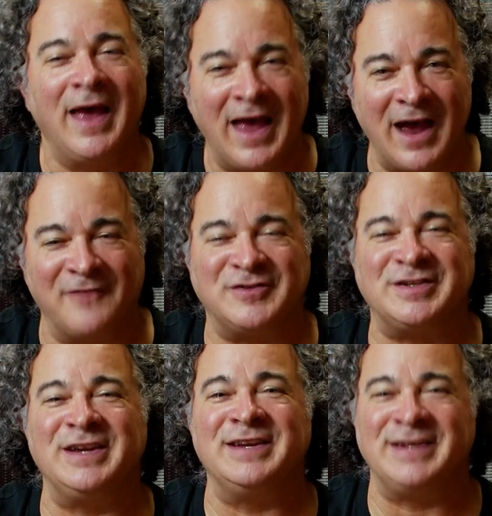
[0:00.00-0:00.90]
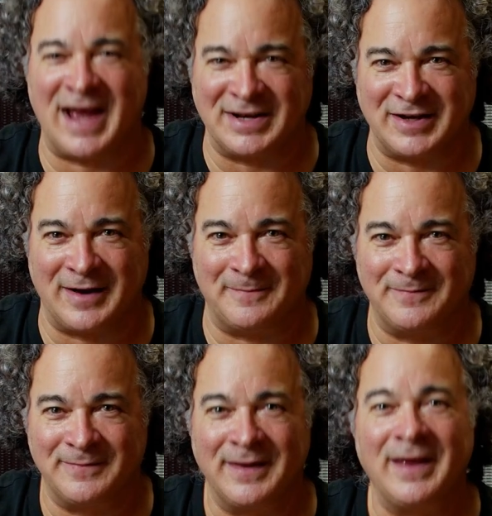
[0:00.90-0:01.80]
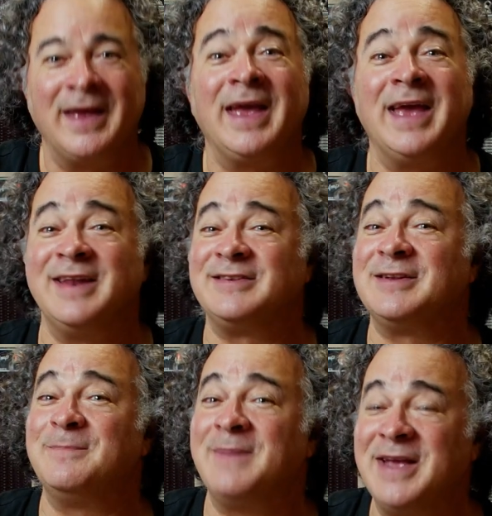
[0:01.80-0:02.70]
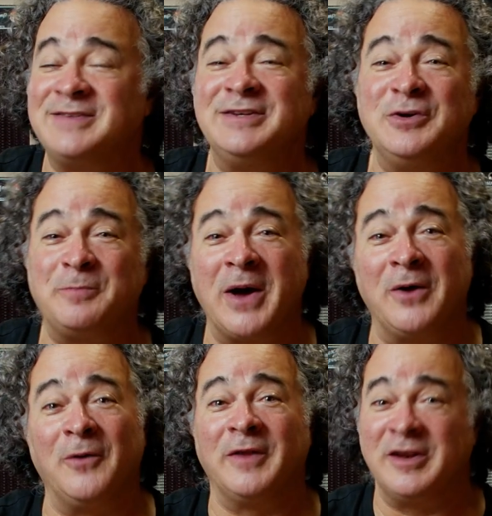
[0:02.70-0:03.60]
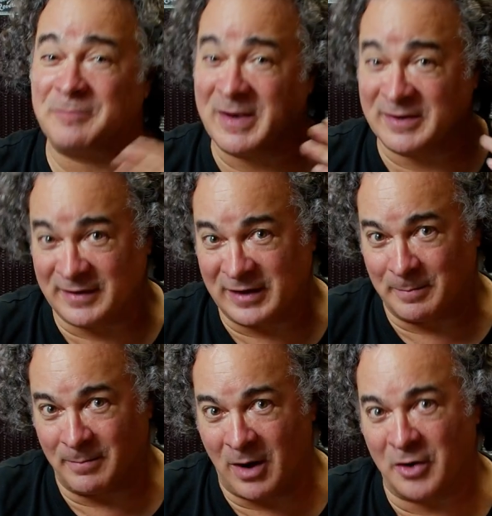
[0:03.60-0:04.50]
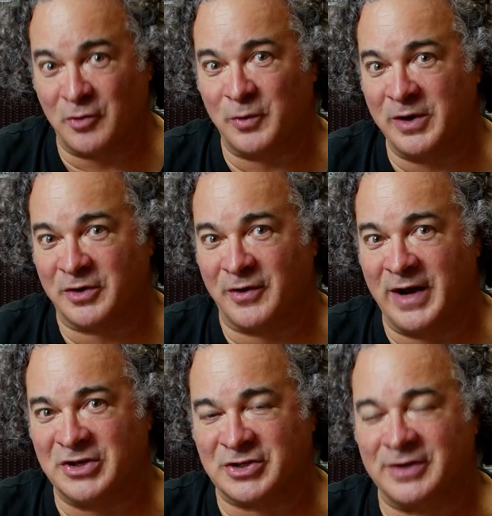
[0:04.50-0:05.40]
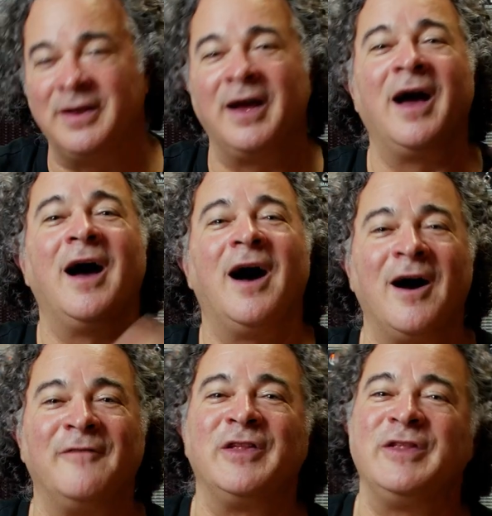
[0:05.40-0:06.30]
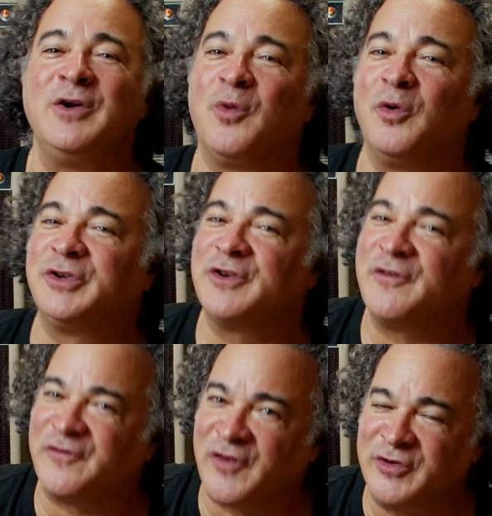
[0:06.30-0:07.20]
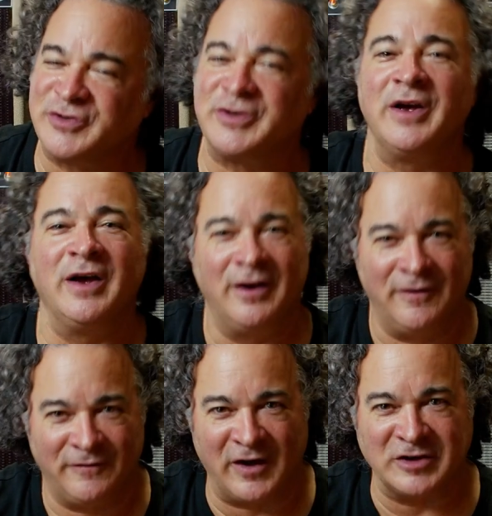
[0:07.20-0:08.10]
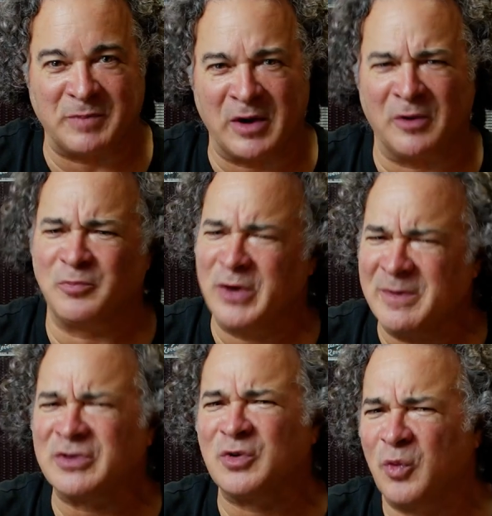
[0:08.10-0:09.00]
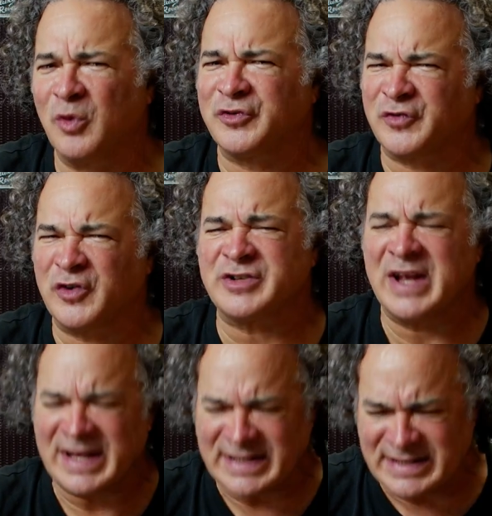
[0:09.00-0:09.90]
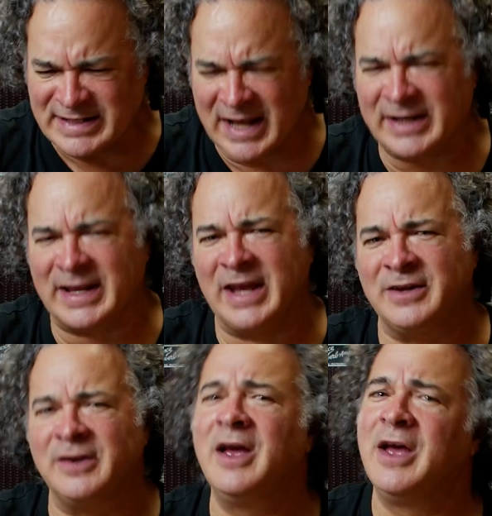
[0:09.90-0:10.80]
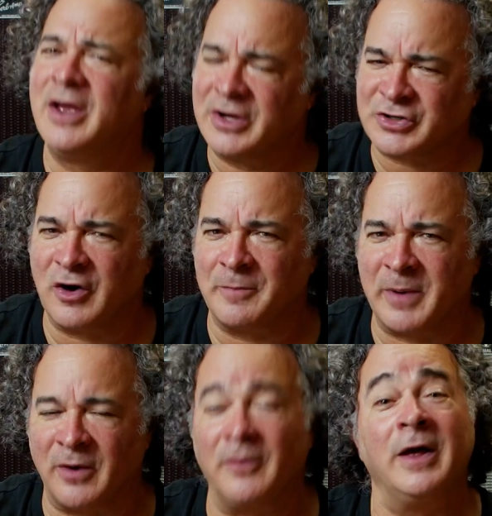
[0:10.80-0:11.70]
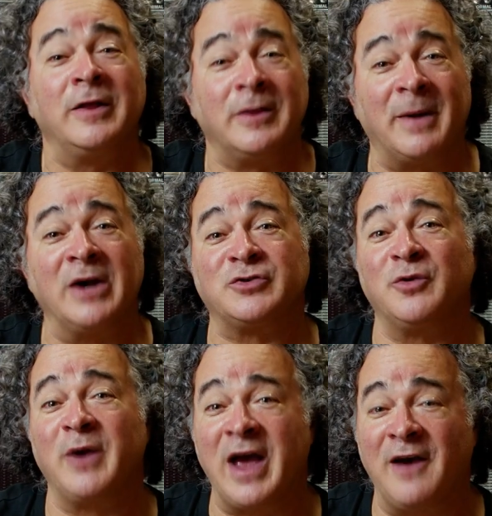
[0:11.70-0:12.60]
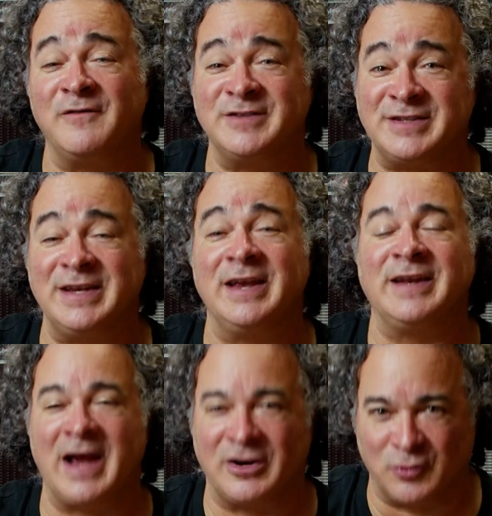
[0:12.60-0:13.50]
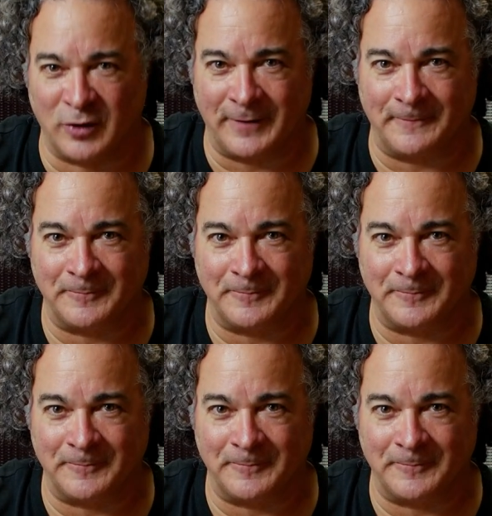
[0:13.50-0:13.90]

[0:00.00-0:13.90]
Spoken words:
FZ-M. It is an amazing new pedal that is basically the modern reincarnation of the world's first fuzz pedal, pretty much the world's first dedicated guitar pedal, the Maestro FZ-1.